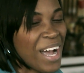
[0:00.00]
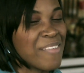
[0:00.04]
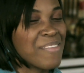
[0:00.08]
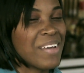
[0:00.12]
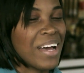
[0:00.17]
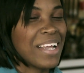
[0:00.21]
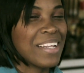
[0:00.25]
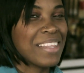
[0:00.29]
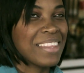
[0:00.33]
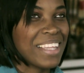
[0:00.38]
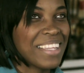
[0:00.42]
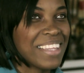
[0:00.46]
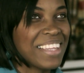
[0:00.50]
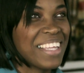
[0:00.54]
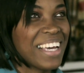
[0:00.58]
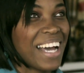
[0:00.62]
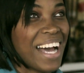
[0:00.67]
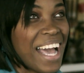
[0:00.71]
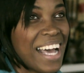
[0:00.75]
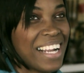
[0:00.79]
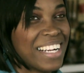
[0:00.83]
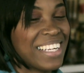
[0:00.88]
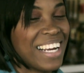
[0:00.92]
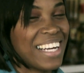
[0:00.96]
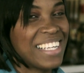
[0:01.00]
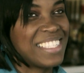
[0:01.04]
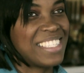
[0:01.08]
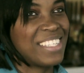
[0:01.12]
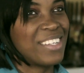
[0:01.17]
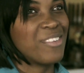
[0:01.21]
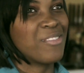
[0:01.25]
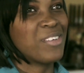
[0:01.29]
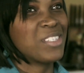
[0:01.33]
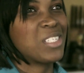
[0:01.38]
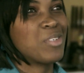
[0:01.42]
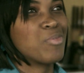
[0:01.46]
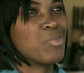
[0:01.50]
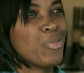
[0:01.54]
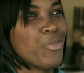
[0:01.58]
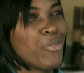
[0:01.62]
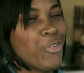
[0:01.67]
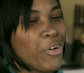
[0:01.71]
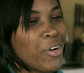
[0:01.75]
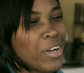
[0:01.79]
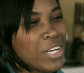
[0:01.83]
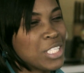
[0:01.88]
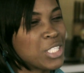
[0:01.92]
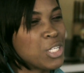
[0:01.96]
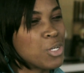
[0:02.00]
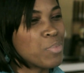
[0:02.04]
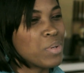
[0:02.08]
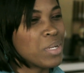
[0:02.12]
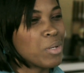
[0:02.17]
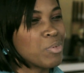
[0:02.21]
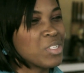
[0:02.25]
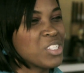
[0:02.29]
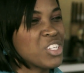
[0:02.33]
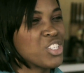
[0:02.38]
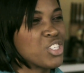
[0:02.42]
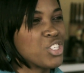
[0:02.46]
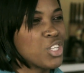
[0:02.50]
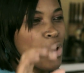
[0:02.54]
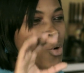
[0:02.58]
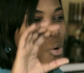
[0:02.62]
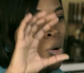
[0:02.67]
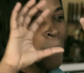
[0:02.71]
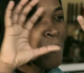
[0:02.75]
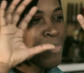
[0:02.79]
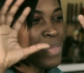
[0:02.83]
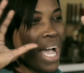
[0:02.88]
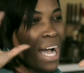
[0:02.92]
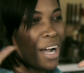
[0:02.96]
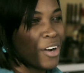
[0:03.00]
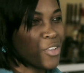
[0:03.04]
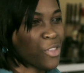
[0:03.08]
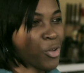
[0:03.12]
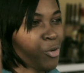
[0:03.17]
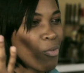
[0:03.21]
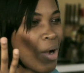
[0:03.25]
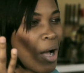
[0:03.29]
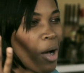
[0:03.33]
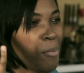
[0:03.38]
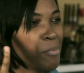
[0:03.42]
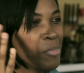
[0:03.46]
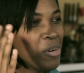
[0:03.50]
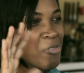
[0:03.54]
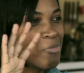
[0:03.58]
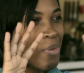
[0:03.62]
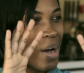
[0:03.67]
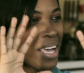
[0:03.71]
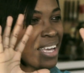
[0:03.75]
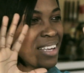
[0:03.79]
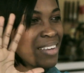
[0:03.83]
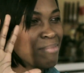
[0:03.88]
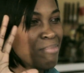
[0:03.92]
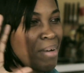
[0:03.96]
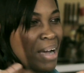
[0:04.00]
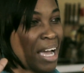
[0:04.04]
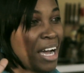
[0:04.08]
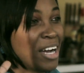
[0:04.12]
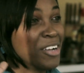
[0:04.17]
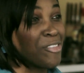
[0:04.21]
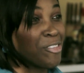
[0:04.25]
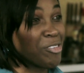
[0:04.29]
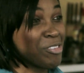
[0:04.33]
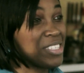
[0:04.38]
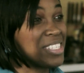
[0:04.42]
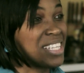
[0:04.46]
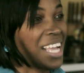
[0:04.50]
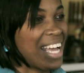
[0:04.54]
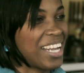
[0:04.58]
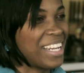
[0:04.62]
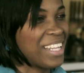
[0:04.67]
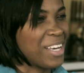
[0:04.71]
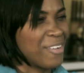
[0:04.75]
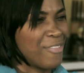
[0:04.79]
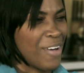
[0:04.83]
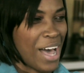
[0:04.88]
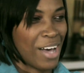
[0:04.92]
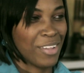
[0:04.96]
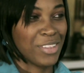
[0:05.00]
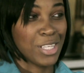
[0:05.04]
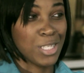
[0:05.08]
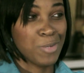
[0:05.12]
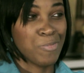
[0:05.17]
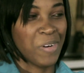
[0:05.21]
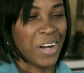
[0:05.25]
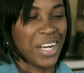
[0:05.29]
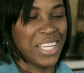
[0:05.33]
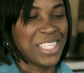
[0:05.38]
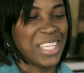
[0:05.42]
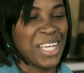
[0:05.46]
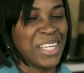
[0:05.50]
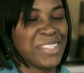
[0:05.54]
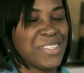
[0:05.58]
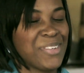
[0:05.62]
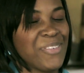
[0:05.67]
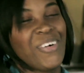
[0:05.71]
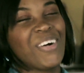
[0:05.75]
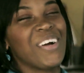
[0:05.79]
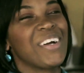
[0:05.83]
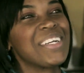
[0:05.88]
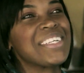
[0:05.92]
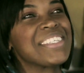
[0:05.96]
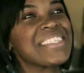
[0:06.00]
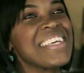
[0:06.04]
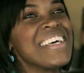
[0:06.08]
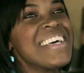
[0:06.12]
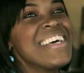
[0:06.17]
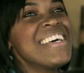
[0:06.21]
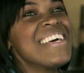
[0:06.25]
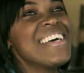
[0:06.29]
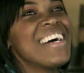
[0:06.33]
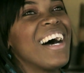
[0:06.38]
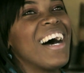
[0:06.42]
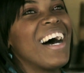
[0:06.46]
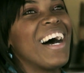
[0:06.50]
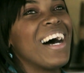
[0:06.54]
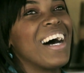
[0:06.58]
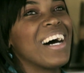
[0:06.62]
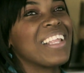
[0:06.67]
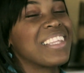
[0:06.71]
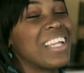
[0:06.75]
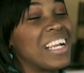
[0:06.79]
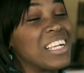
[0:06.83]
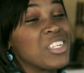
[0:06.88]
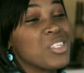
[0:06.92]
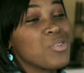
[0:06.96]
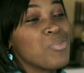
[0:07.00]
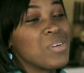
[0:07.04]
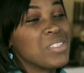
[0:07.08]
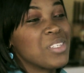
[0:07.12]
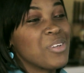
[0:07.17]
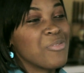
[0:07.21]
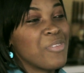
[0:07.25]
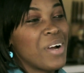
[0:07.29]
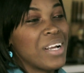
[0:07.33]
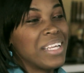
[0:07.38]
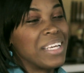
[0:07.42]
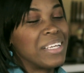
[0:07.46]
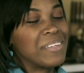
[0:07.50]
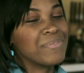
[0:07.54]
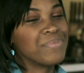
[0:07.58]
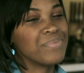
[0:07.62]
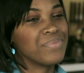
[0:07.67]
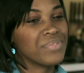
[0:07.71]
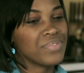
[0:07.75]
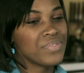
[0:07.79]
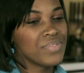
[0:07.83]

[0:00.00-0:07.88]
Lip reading: I mean, I think I had an idea what she was referring to, but it was just so out of the realm of my understanding of how this process works that I just wasn't ready.